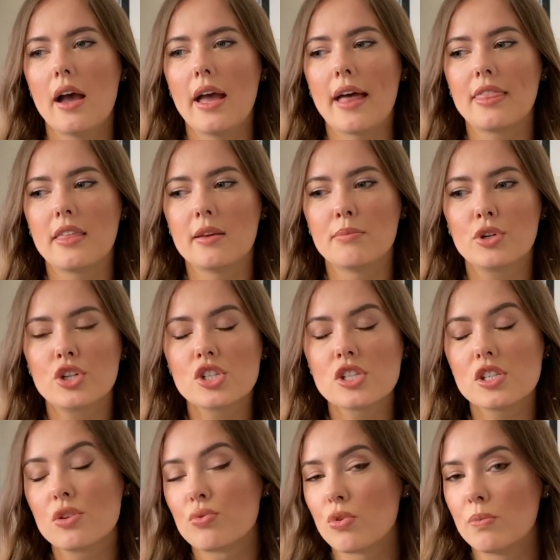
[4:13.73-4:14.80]
at the
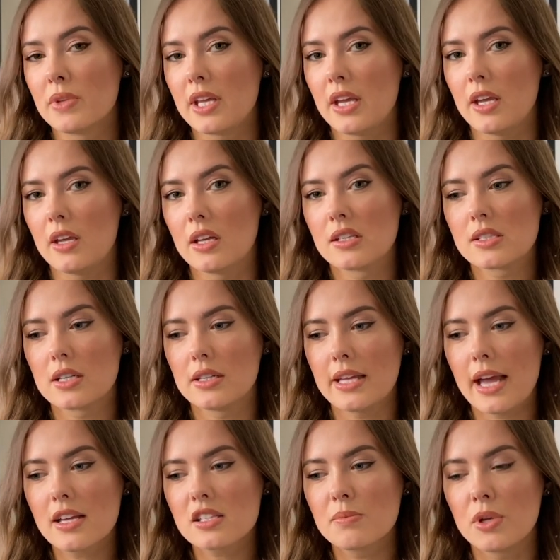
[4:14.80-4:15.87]
emergency room, they
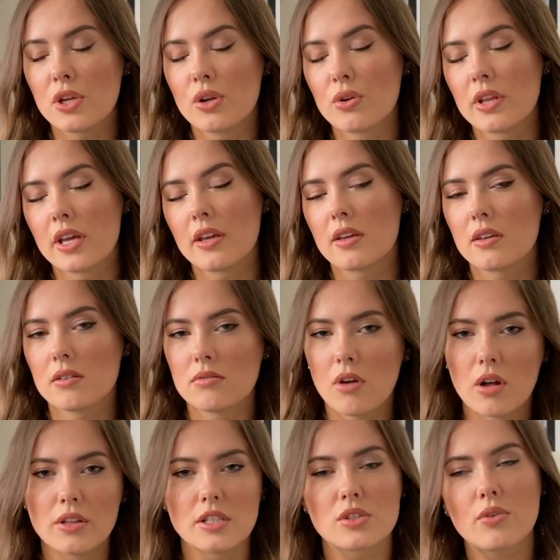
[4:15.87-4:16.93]
instantly asked me, you know, like
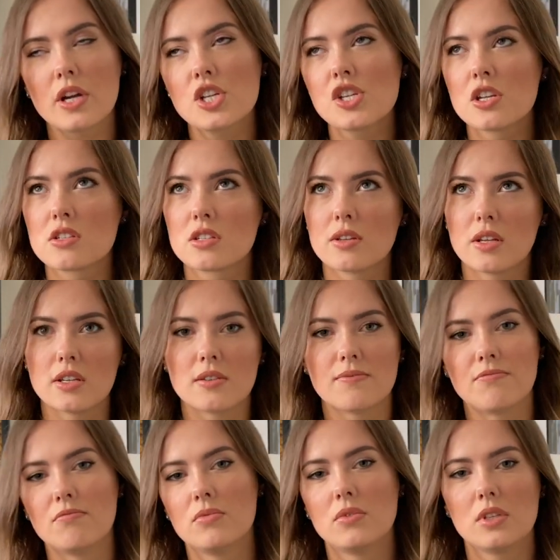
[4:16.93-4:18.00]
all these questions,
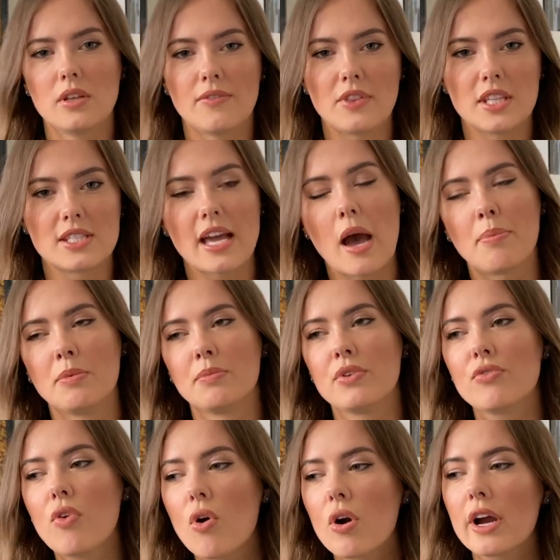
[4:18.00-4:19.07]
if this happened
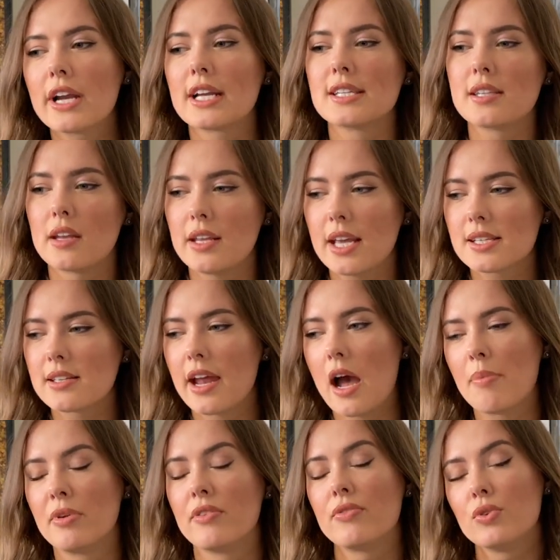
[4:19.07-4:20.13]
before. And I said, yes, it
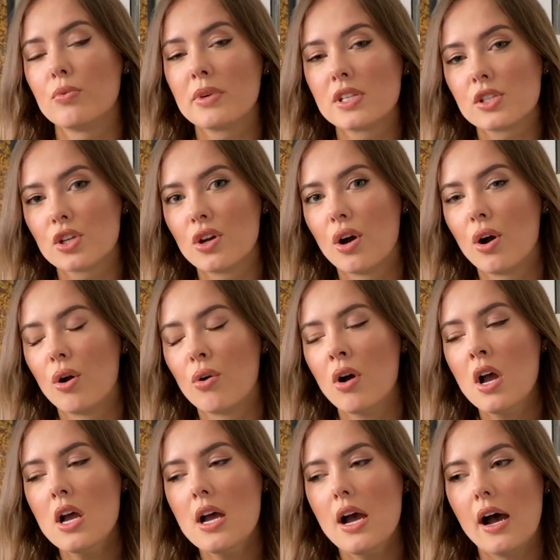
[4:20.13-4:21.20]
happened a few months
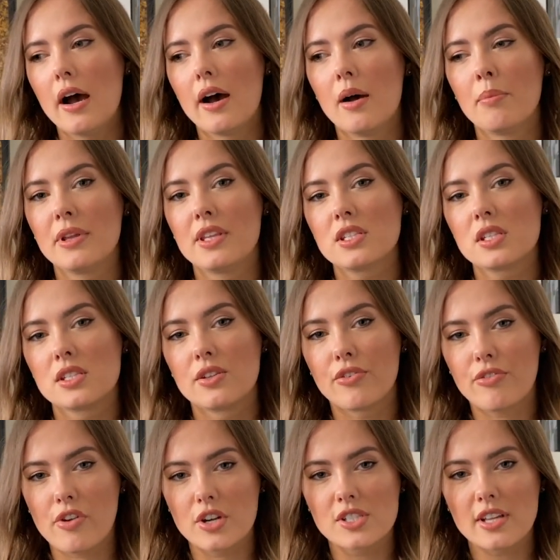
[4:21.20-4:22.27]
ago. But this is the
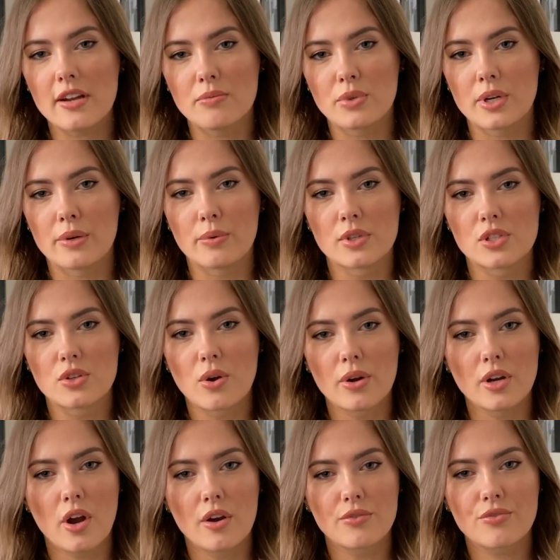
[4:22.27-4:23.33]
first time where it was
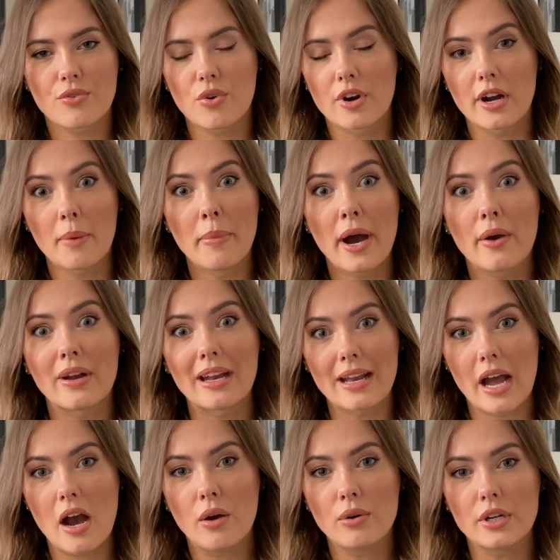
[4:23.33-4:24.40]
going on for about an
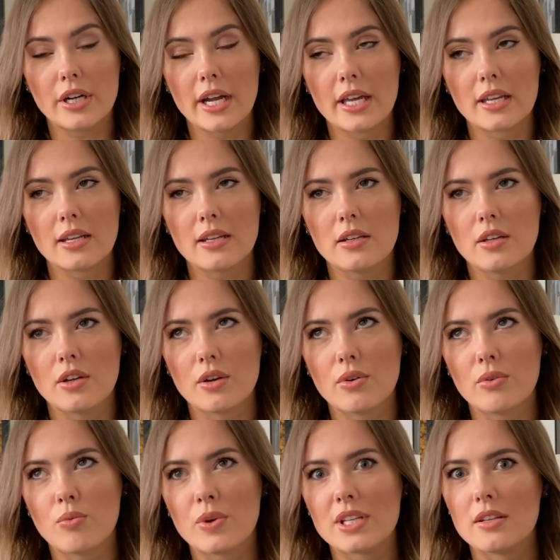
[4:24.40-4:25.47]
hour. And you
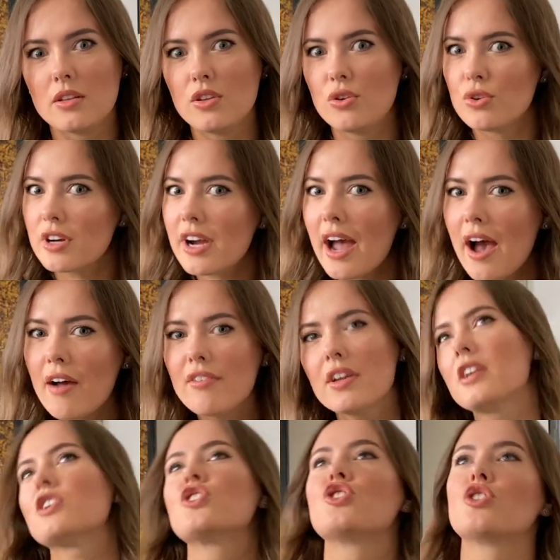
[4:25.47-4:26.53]
know, when you're
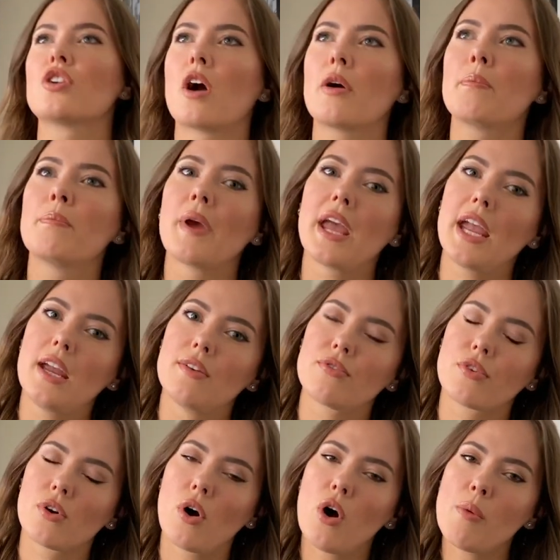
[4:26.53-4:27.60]
having a sharp pain
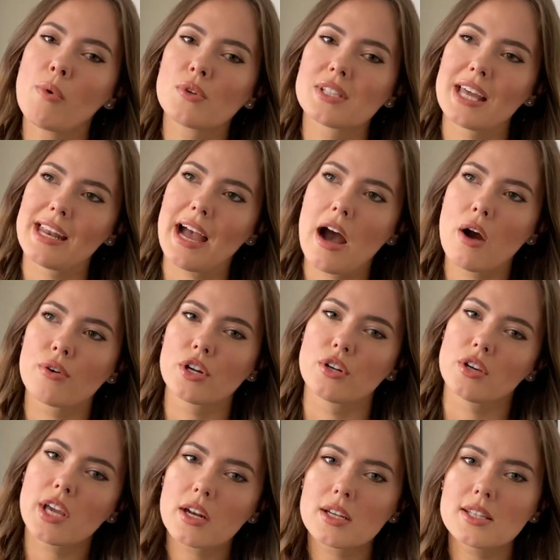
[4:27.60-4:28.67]
for almost an hour and
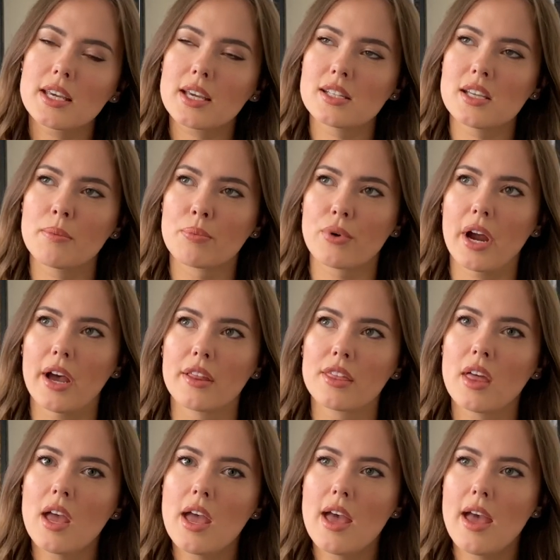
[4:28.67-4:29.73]
you cannot take a deep
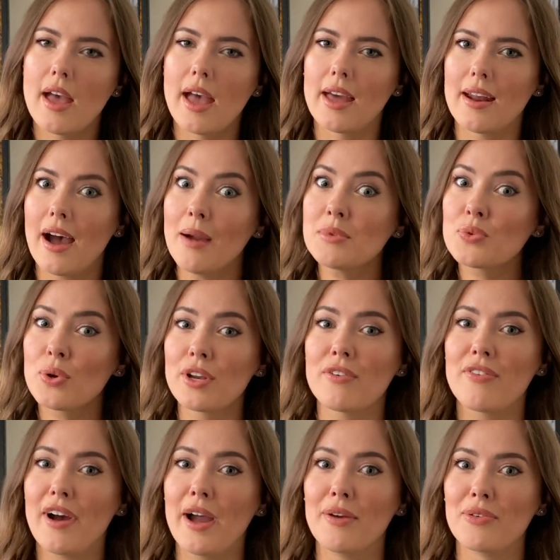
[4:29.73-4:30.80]
breath, and I'm
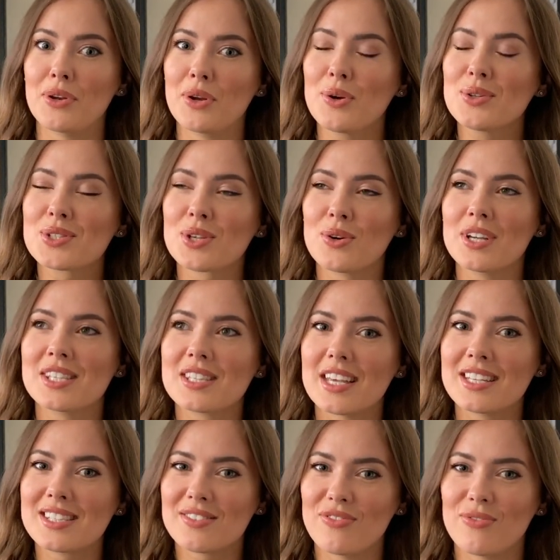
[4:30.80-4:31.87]
25, you know, so
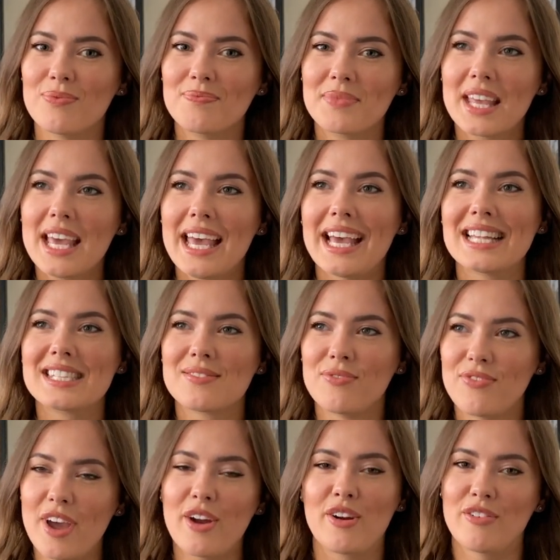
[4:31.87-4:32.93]
it's
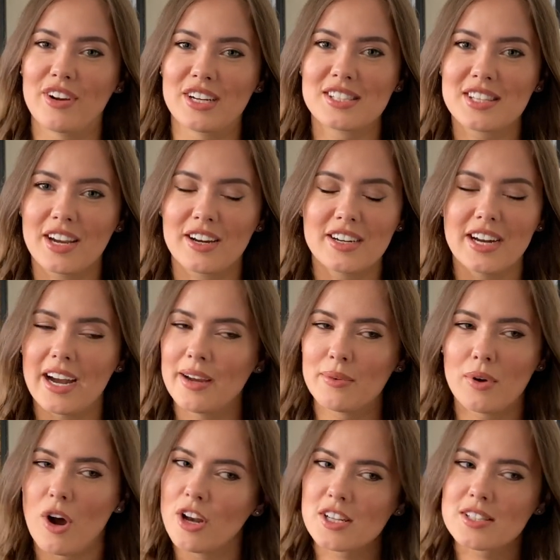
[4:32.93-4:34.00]
very, very scary. I
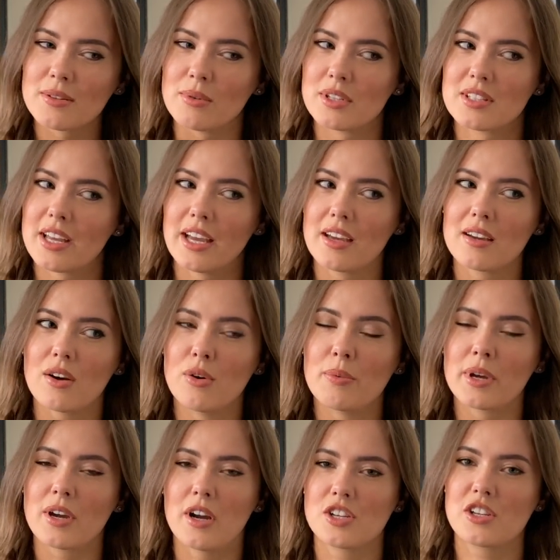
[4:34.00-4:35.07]
honestly was like, oh
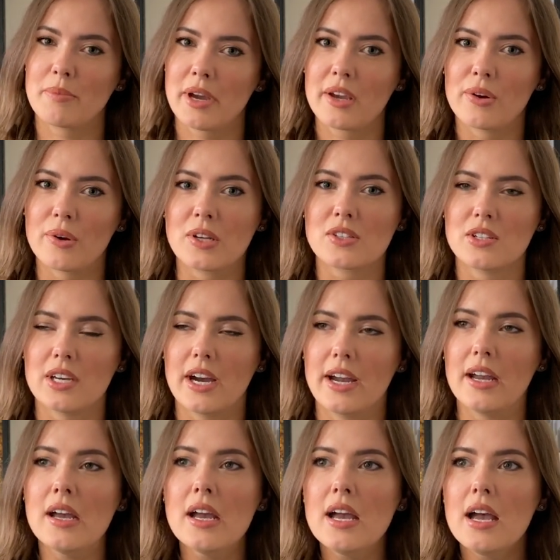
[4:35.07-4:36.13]
my gosh, am I going to
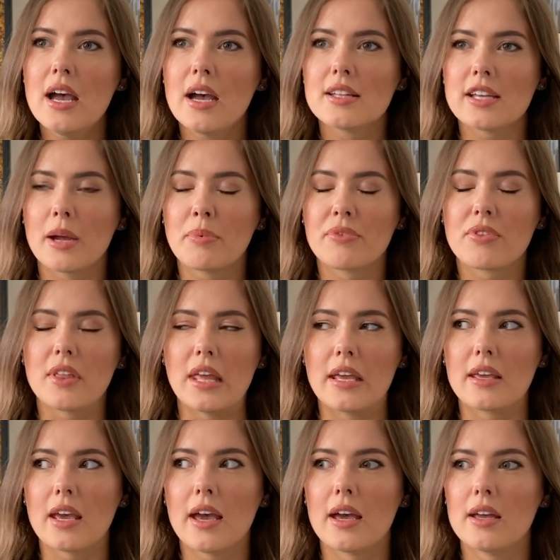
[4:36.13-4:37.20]
die? Type of
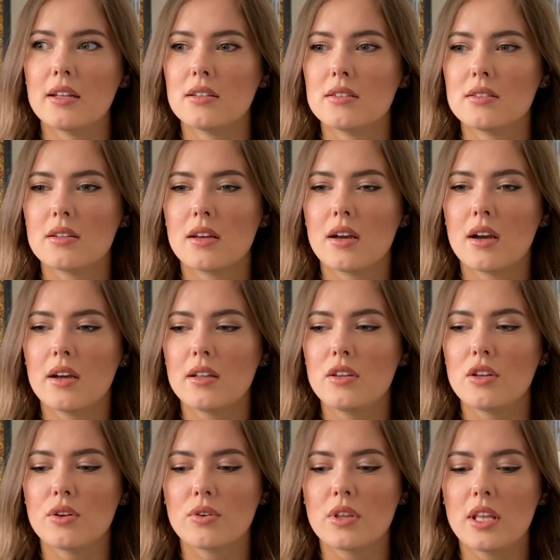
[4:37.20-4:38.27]
thing. And
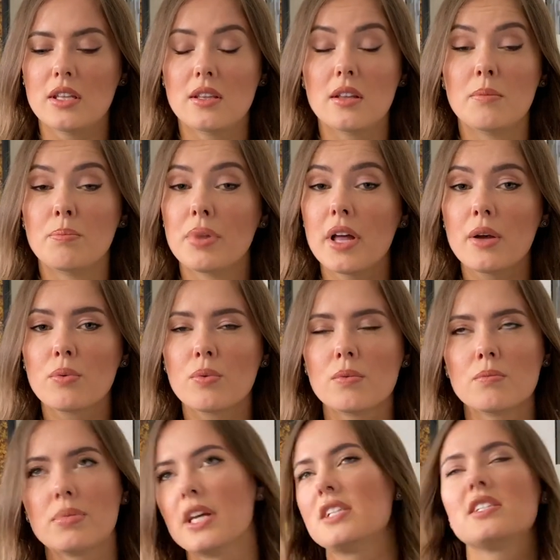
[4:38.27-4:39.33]
you know, they did
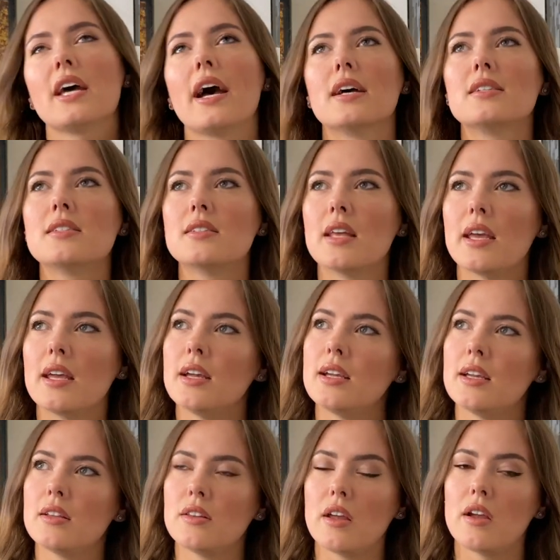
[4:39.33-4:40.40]
blood tests,
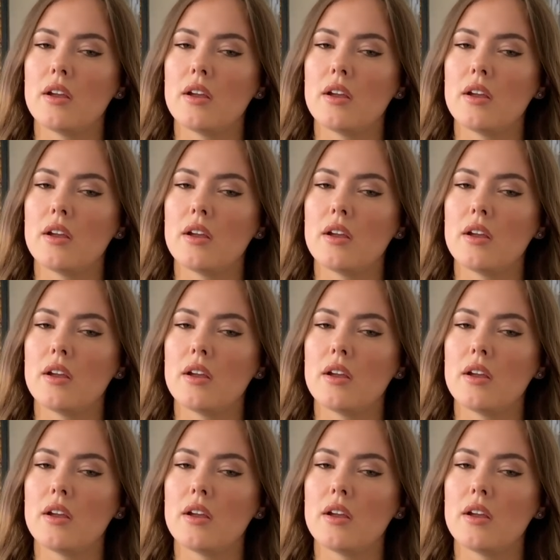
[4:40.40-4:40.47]
they